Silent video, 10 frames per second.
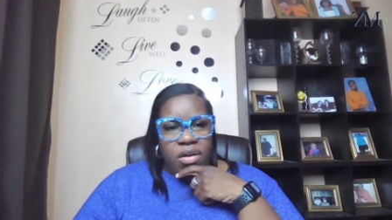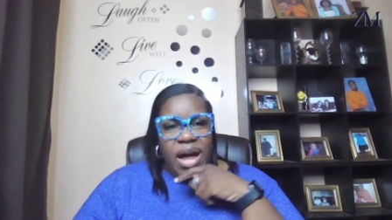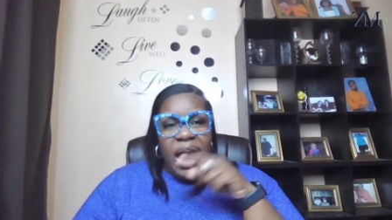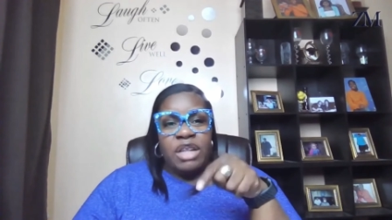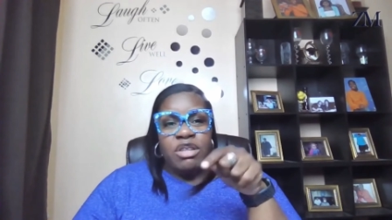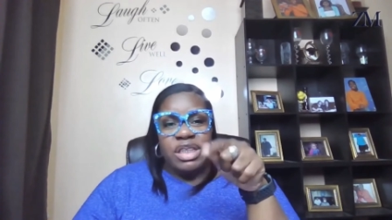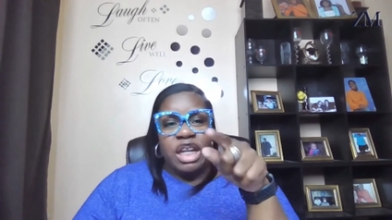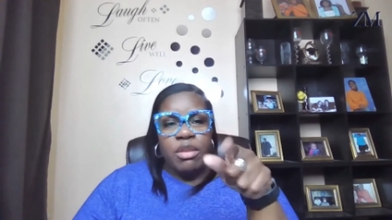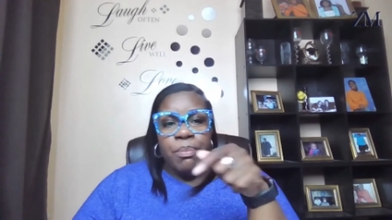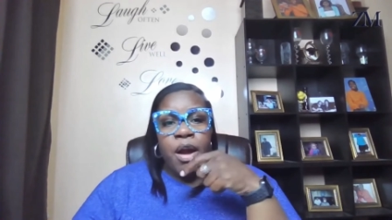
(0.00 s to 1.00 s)
I
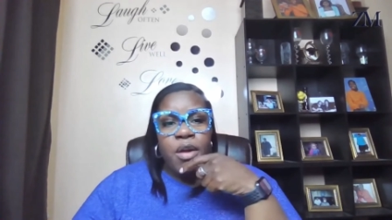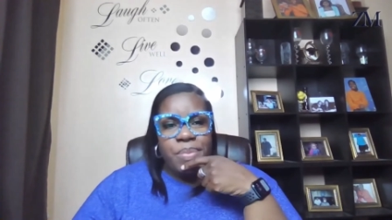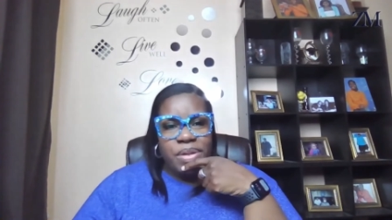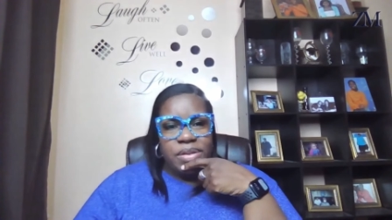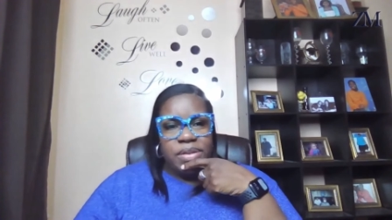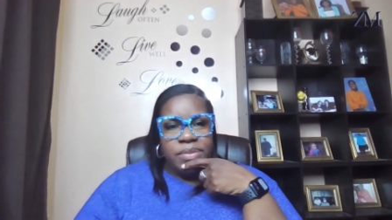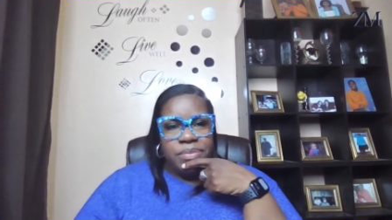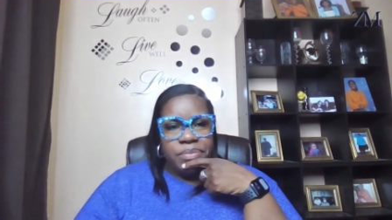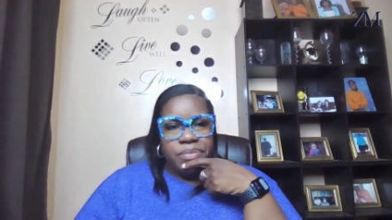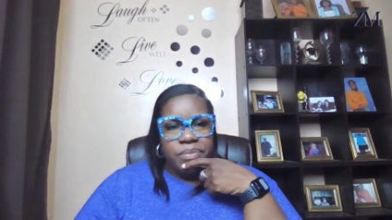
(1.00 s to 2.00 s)
understand the purpose.
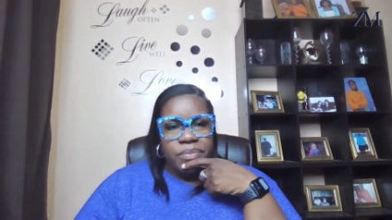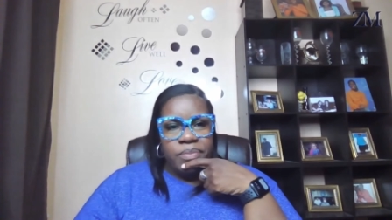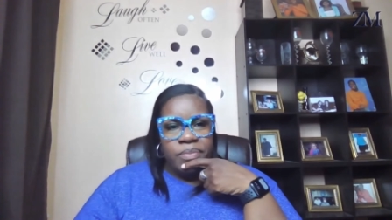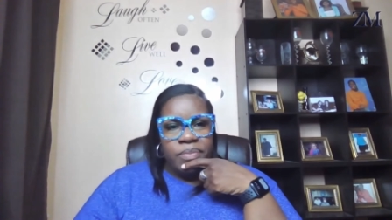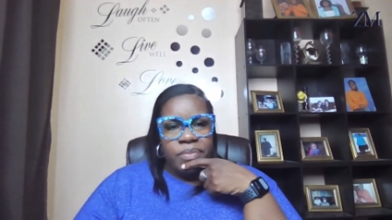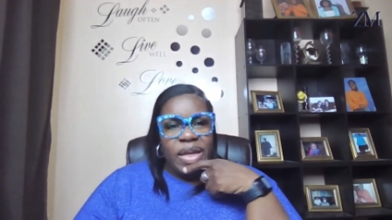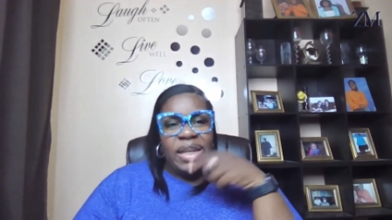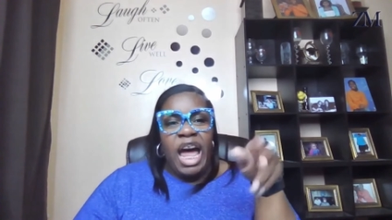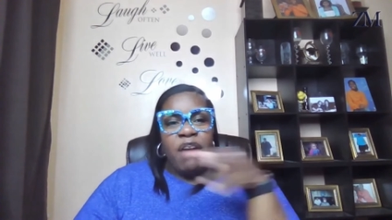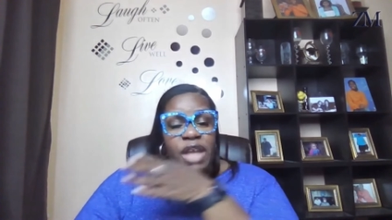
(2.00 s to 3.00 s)
And
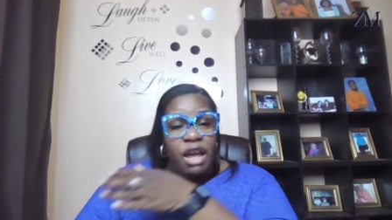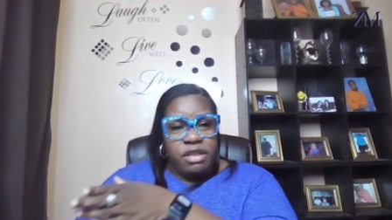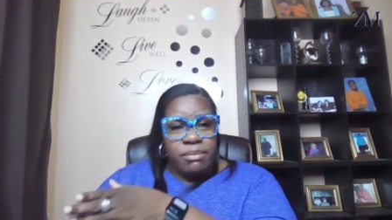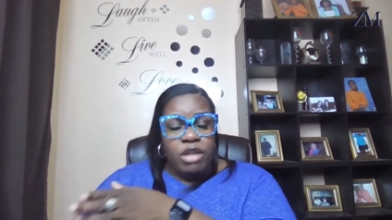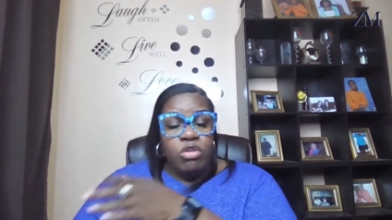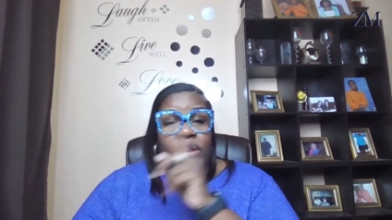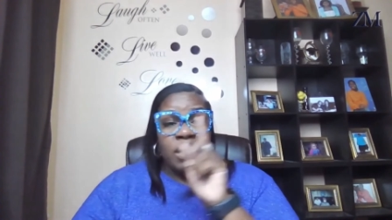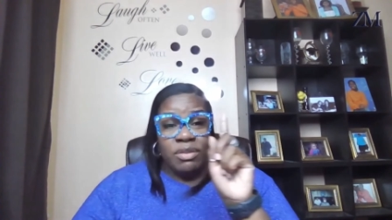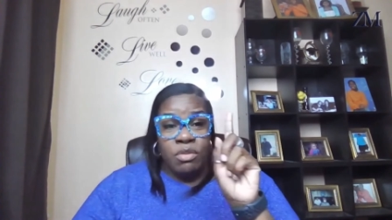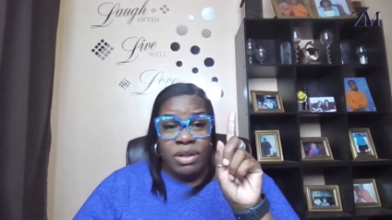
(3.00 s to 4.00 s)
I have to have somebody who,
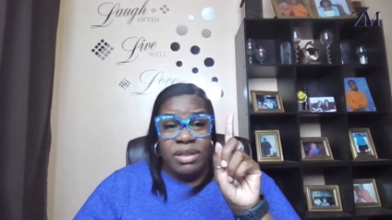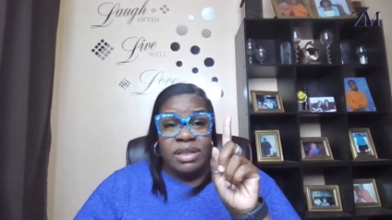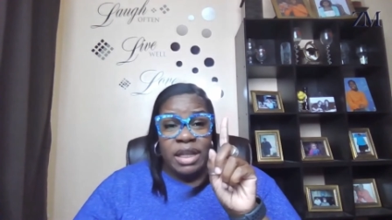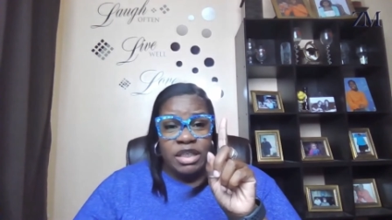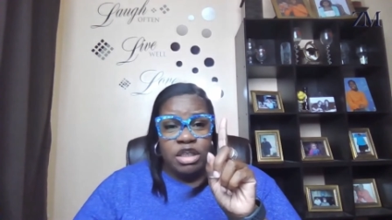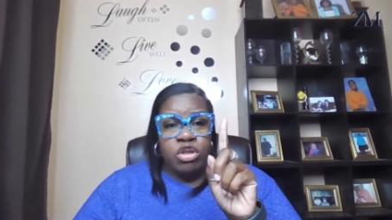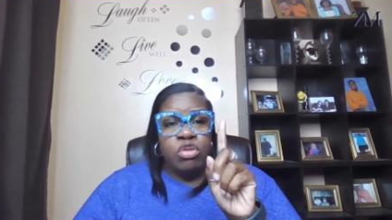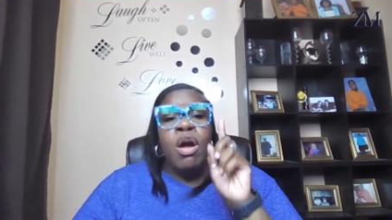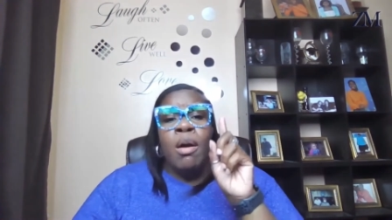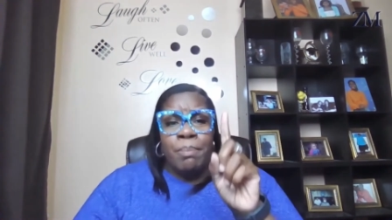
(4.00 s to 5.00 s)
un who understands it
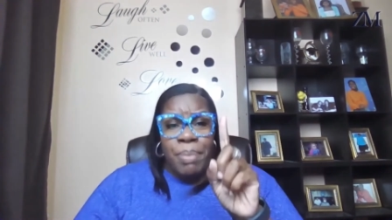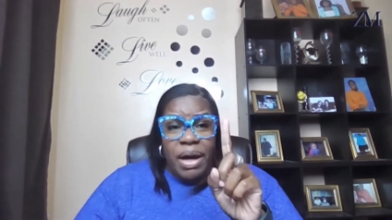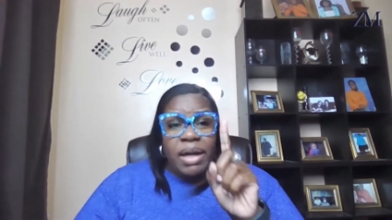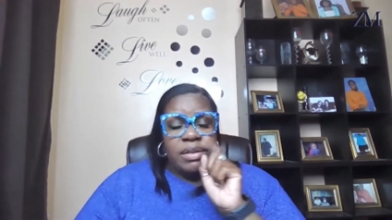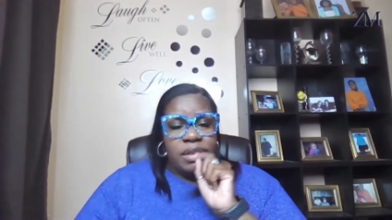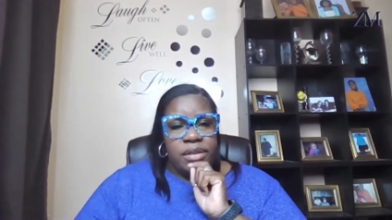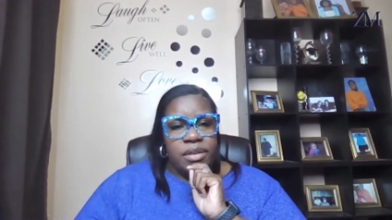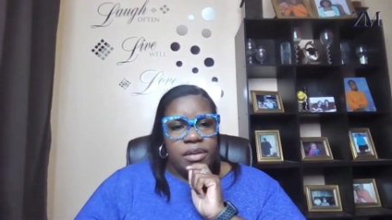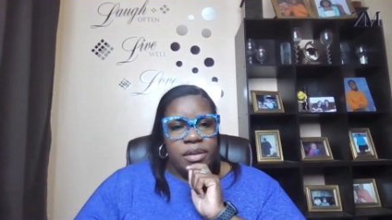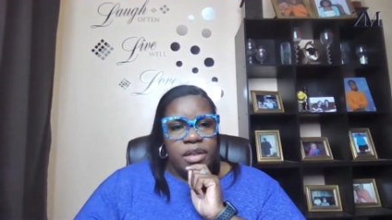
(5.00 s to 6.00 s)
too. But
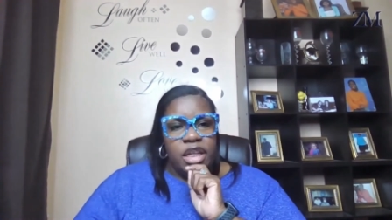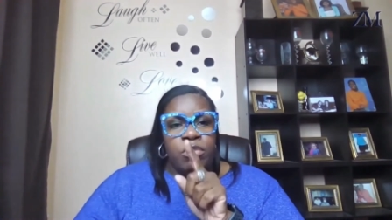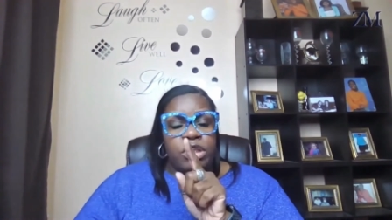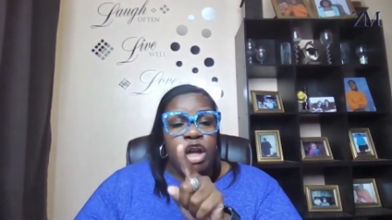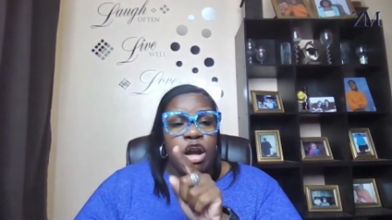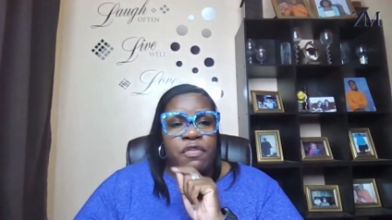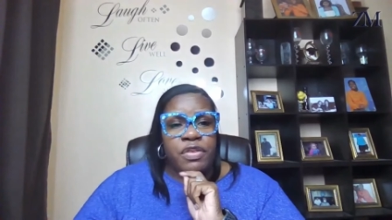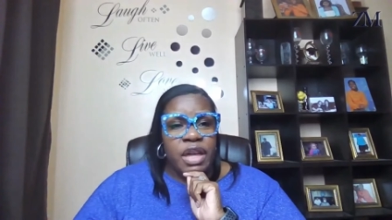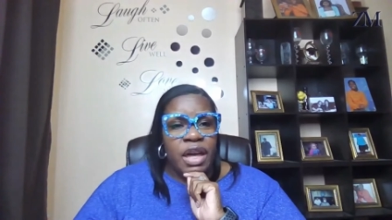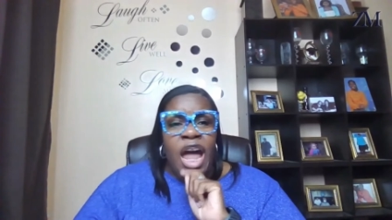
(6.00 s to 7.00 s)
in return for
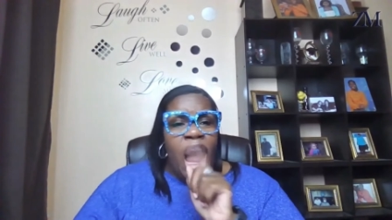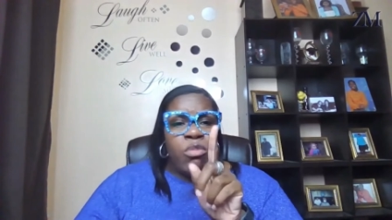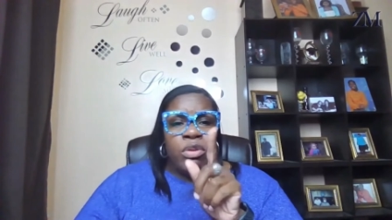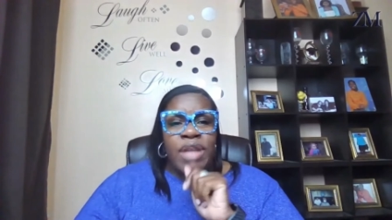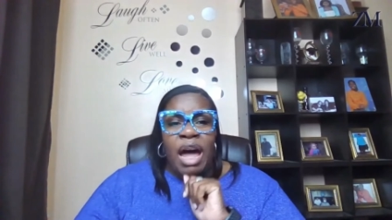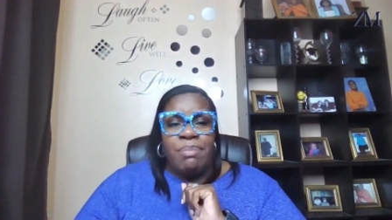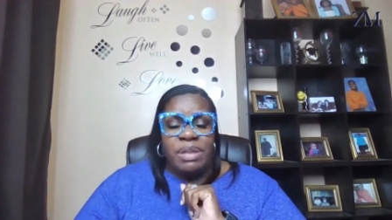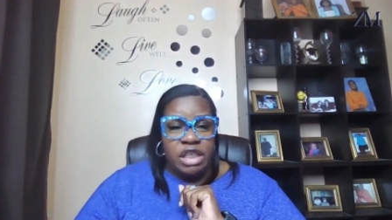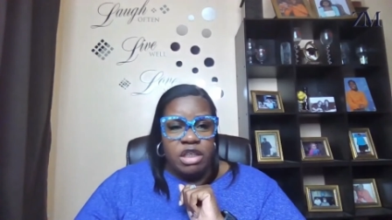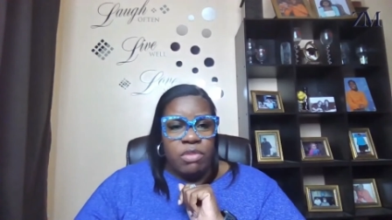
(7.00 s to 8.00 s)
that, I will not be
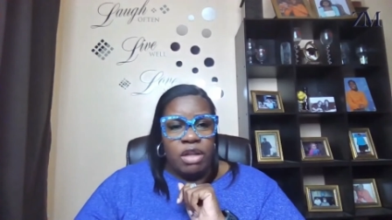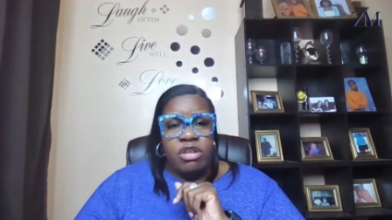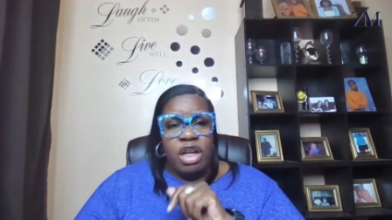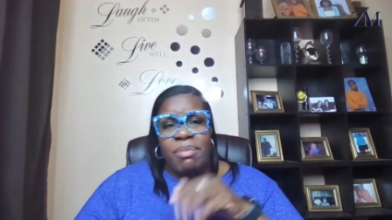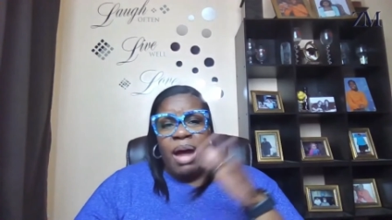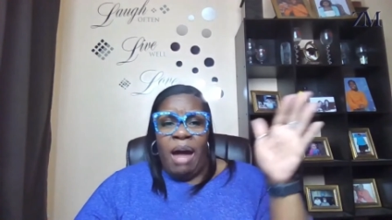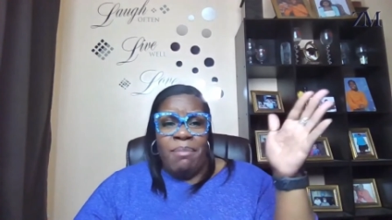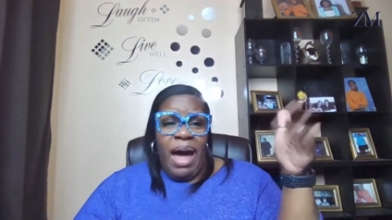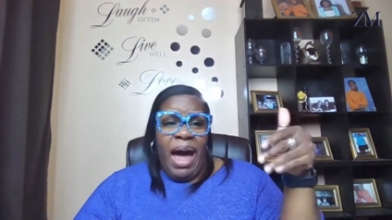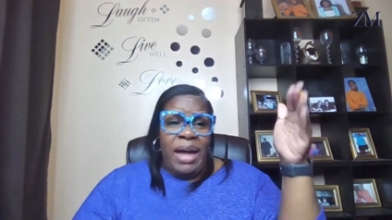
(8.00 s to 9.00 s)
sitting around talking about I'm
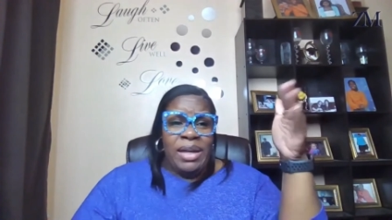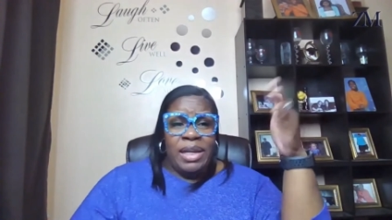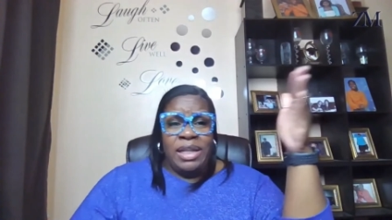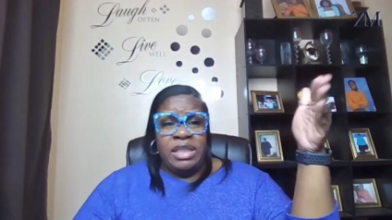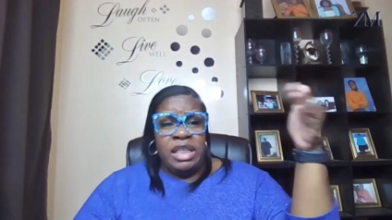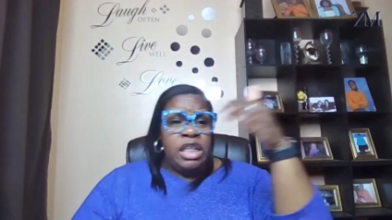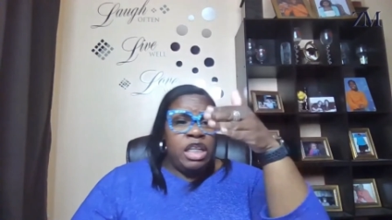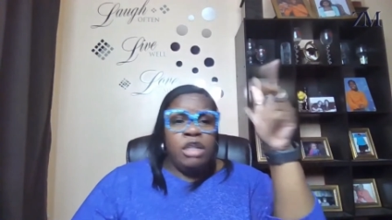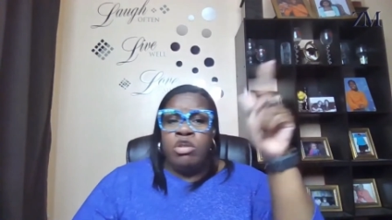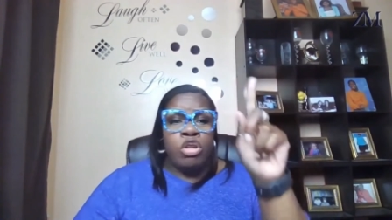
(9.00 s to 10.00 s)
I N D
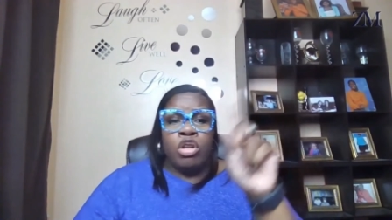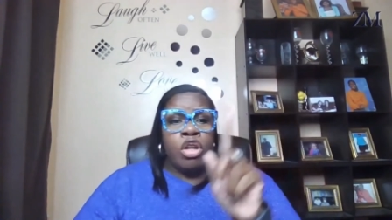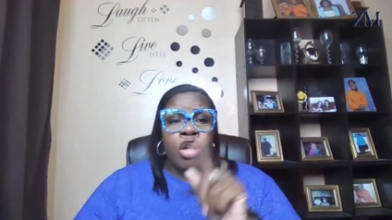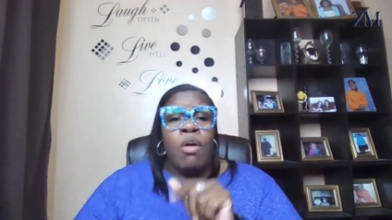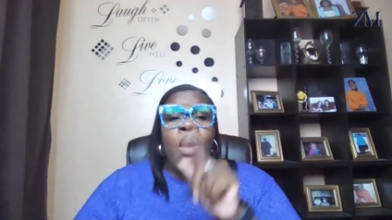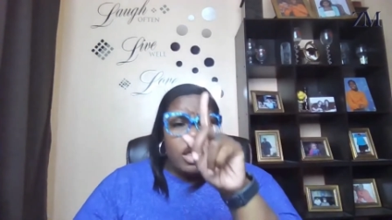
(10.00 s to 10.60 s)
E. No, no, no, no.